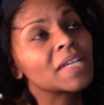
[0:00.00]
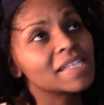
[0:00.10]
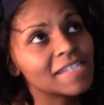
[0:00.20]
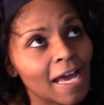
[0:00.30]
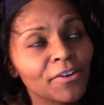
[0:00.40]

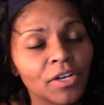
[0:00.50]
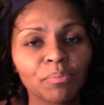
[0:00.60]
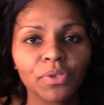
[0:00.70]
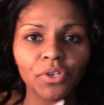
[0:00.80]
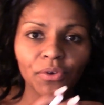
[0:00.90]
Saturn and
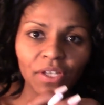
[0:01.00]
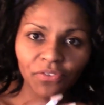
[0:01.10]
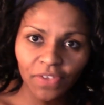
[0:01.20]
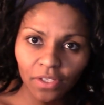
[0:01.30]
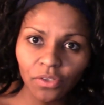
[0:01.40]
Pluto can
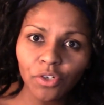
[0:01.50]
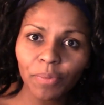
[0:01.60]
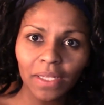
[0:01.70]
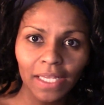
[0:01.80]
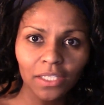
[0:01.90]
feel a little
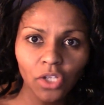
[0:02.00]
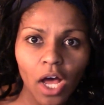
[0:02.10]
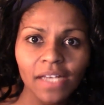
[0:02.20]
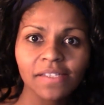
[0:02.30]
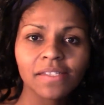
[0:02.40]
bit like
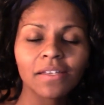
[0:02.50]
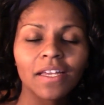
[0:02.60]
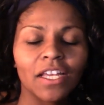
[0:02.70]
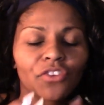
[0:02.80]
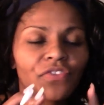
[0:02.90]
loss.
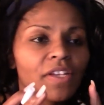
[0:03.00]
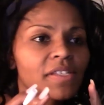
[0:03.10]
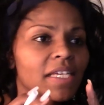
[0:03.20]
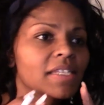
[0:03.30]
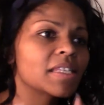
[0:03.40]
It feels
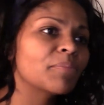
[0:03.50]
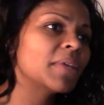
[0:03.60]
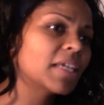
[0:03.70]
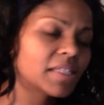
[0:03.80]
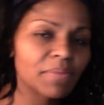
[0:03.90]
like
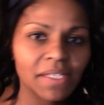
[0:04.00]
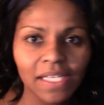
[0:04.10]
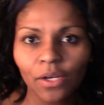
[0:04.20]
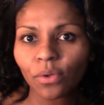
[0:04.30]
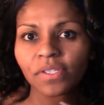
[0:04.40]
something is
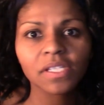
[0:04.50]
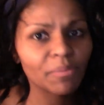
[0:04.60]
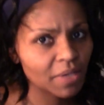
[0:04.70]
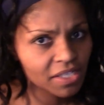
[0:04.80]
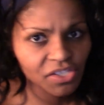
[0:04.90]
missing or
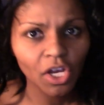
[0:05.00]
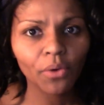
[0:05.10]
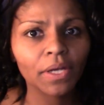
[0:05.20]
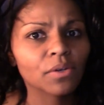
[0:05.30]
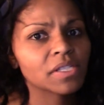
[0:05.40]
something is
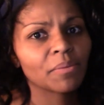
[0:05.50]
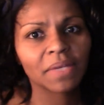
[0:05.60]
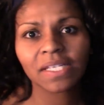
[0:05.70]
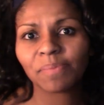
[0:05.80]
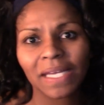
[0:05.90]
going or
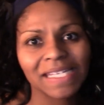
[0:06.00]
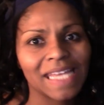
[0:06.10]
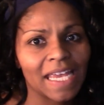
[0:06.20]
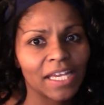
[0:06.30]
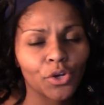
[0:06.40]
something's being
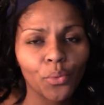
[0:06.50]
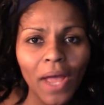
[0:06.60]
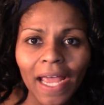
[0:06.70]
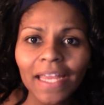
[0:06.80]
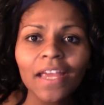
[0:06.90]
taken
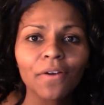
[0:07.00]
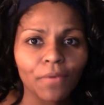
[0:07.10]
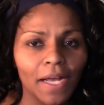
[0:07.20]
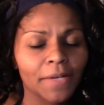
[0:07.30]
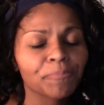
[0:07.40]
away,
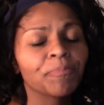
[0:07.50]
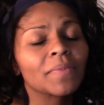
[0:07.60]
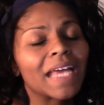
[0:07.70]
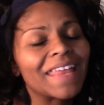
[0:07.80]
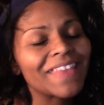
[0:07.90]
right?
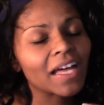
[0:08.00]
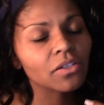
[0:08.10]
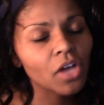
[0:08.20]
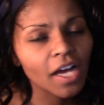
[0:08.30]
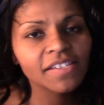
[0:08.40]
And that
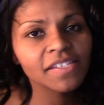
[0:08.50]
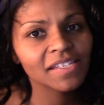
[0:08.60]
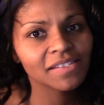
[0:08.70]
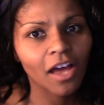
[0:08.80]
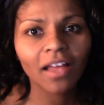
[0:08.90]
loss
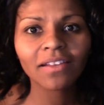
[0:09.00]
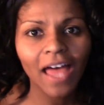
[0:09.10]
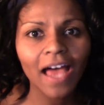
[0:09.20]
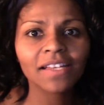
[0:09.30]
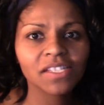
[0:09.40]
does not
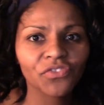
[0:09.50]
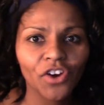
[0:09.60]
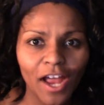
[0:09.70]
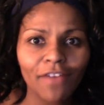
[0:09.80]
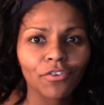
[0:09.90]
last
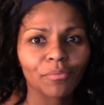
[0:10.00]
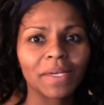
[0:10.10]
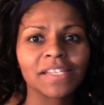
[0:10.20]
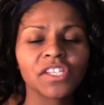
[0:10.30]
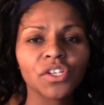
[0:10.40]
forever
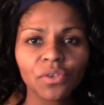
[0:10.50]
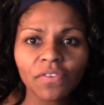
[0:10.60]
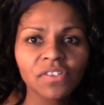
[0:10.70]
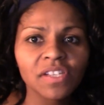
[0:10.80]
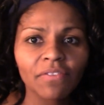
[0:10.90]
because the
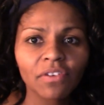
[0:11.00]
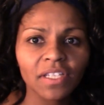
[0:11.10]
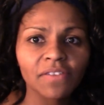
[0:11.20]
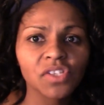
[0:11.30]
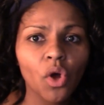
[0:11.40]
universe never
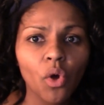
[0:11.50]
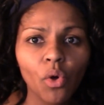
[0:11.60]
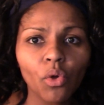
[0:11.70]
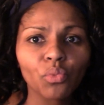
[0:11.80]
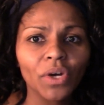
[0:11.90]
leaves a
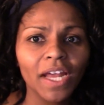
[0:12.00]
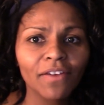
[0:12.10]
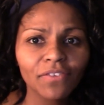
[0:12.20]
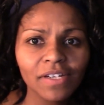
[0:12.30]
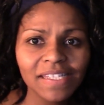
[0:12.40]
hole.
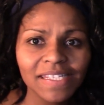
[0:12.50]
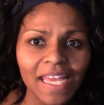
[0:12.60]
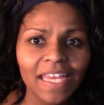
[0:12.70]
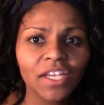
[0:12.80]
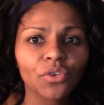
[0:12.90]
Whatever is
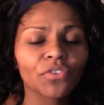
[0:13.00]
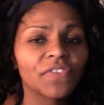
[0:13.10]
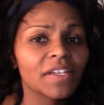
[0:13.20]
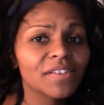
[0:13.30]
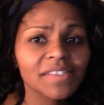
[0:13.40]
taken or
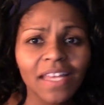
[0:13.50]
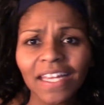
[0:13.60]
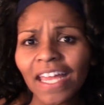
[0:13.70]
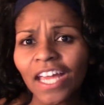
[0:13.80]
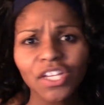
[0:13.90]
feels
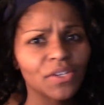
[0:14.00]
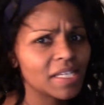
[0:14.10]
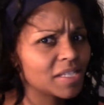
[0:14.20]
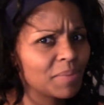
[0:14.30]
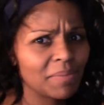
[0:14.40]
like you
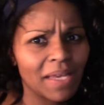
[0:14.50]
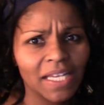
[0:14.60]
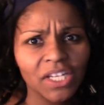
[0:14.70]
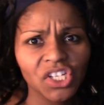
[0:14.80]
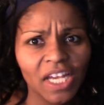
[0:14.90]
need to be
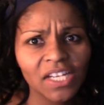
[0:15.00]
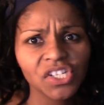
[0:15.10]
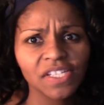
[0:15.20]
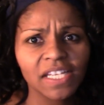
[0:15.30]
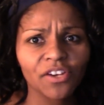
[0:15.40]
making
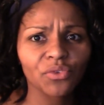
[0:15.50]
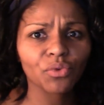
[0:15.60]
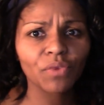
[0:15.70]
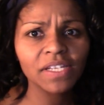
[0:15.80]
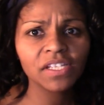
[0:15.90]
changes here,
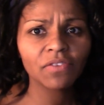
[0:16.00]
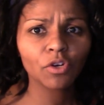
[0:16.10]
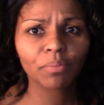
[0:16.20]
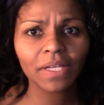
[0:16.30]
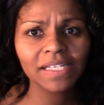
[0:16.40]
the rest of
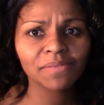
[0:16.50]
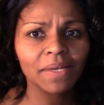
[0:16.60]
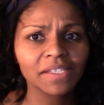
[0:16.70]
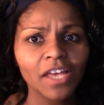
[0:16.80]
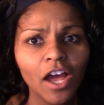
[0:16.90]
your
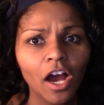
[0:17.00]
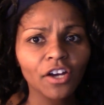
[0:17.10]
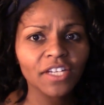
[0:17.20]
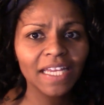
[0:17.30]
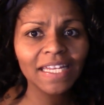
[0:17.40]
placements
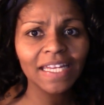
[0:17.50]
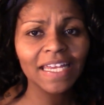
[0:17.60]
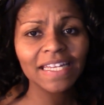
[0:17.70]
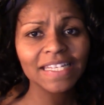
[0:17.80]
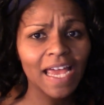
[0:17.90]
are kicking
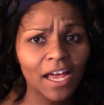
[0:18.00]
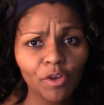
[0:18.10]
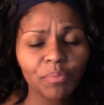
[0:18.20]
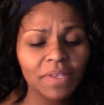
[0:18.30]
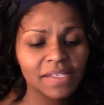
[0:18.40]
in to
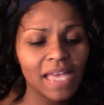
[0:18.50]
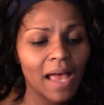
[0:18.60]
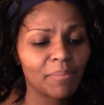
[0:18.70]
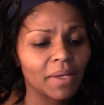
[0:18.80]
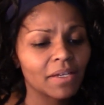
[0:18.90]
help this
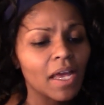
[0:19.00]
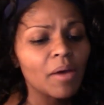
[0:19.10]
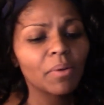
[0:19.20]
happen.